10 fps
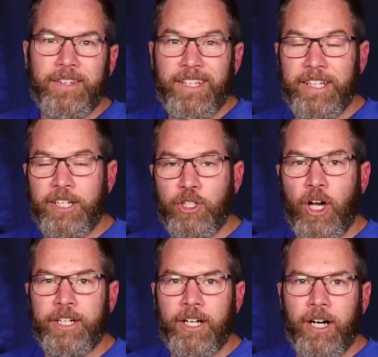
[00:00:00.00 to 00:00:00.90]
it had
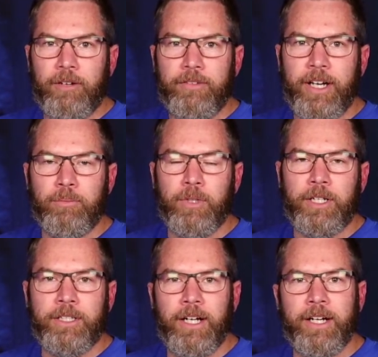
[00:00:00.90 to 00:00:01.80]
clotted off. I had
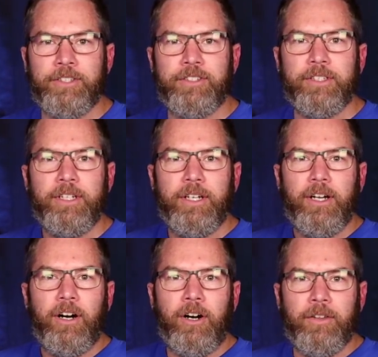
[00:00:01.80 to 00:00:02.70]
blood clots
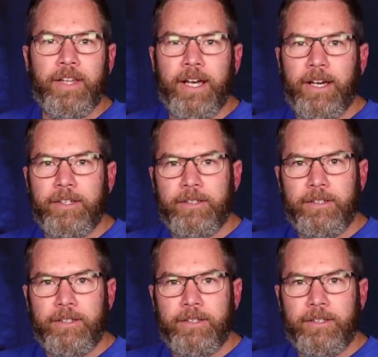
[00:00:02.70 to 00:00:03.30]
on that